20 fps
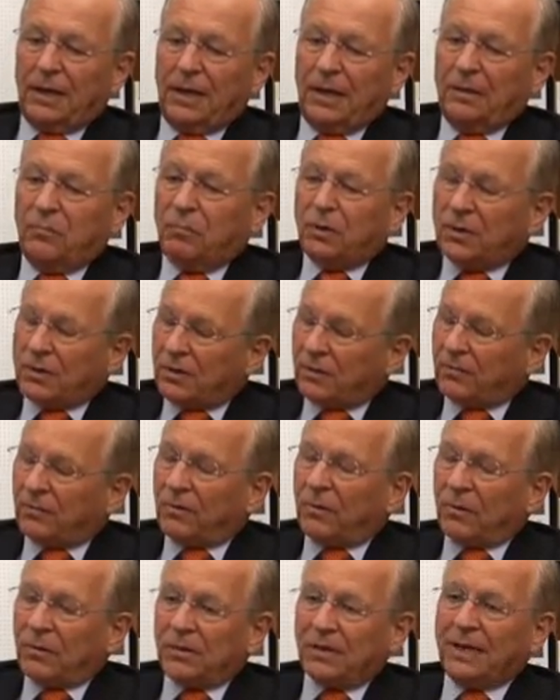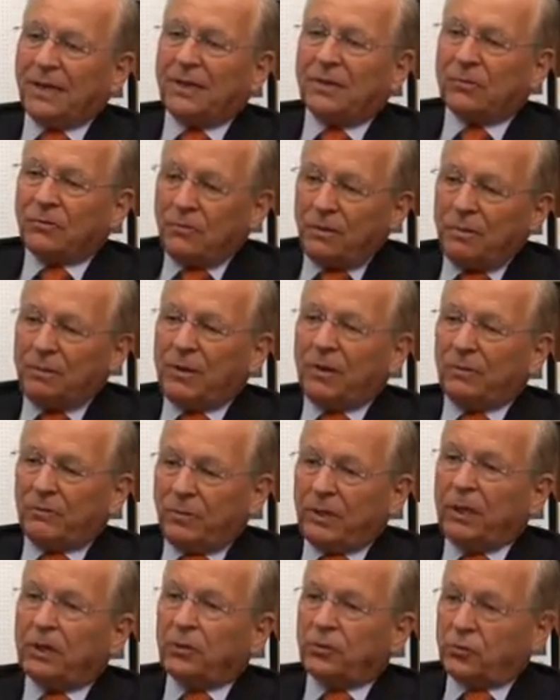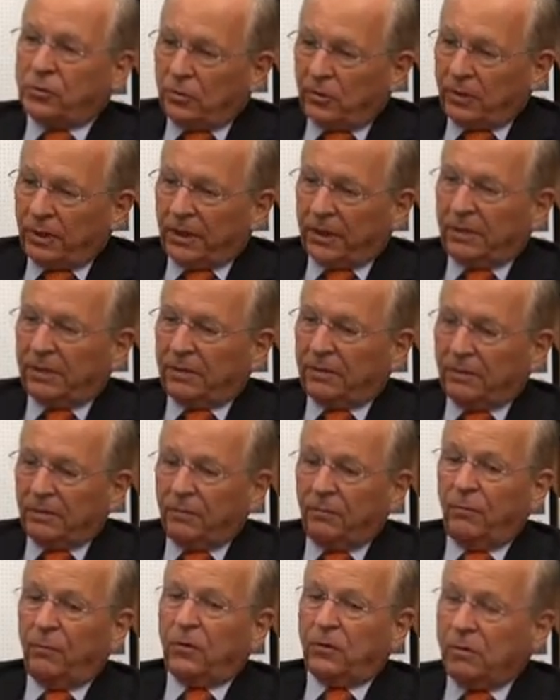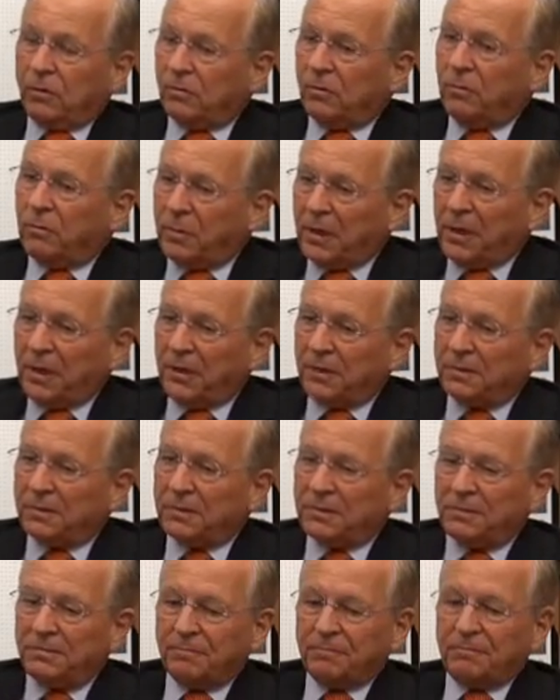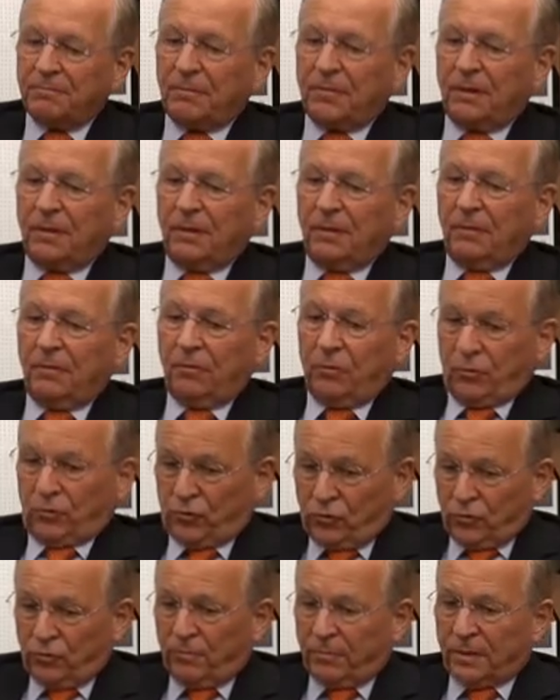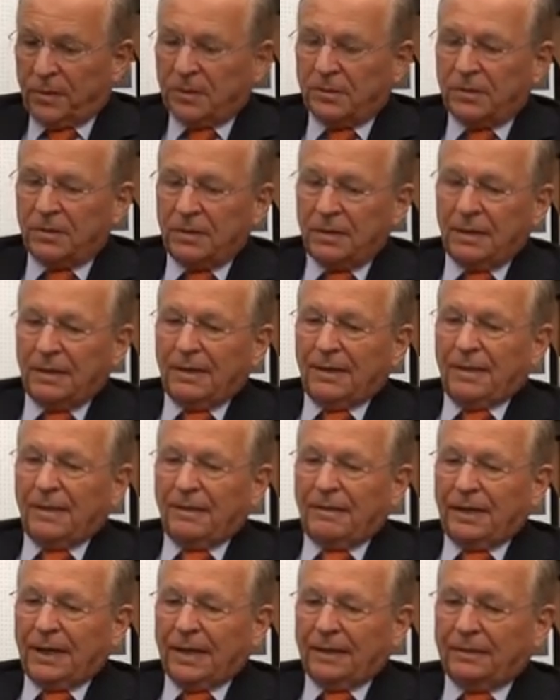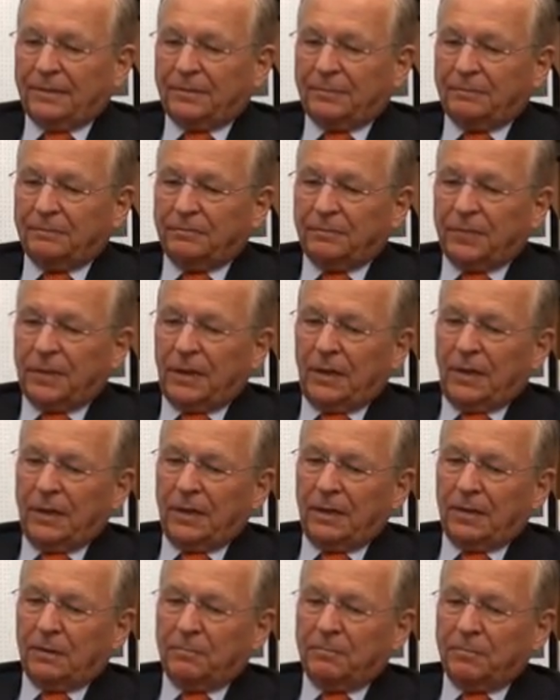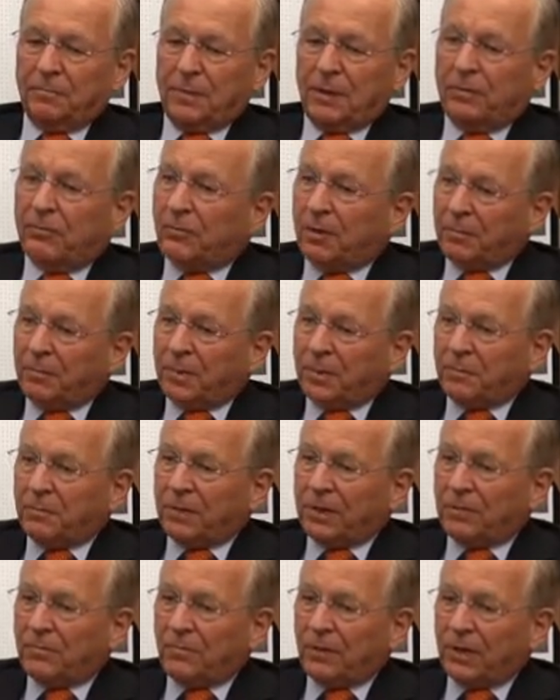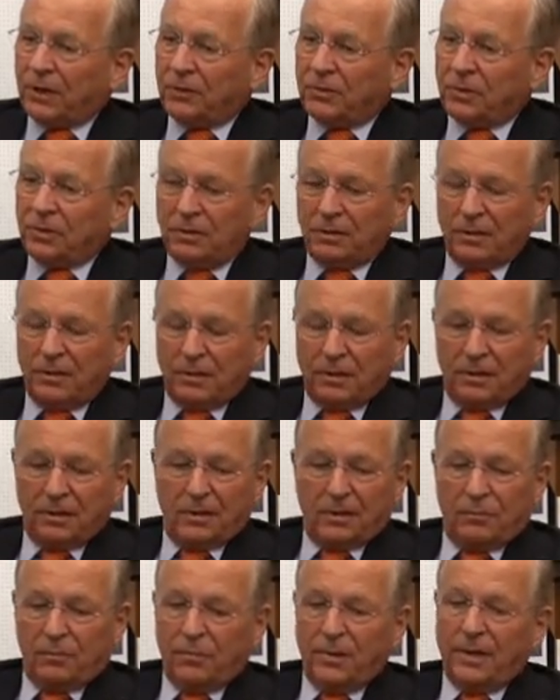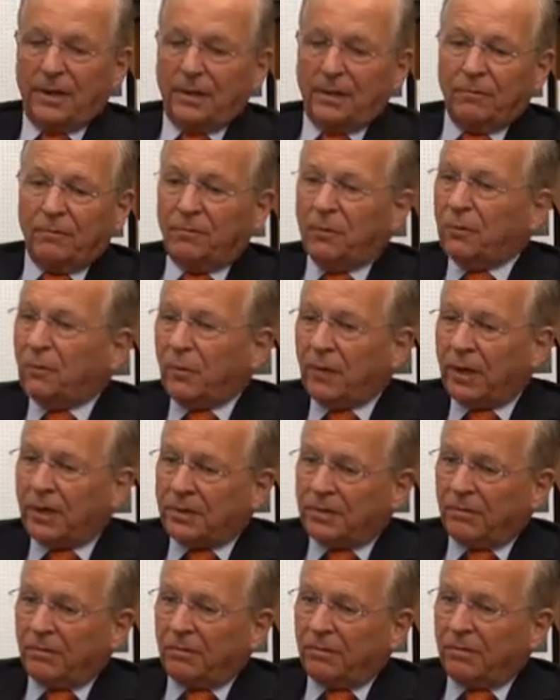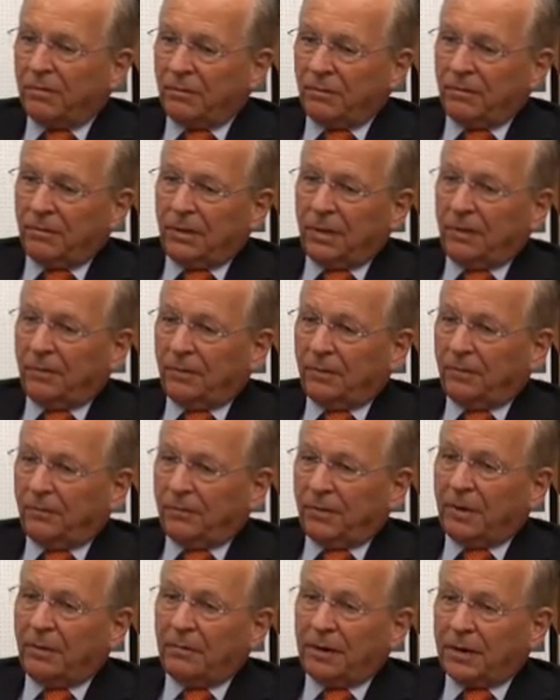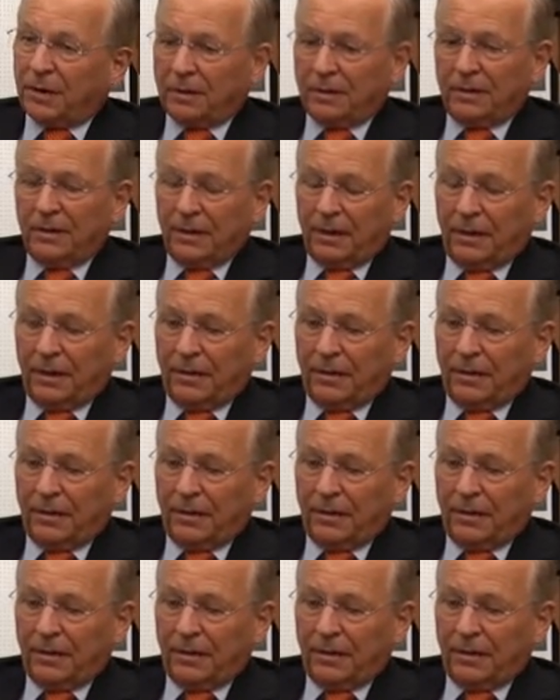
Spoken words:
It was, of course, extremely reassuring for Europeans, for Germans, that the Trump administration, within a few weeks of coming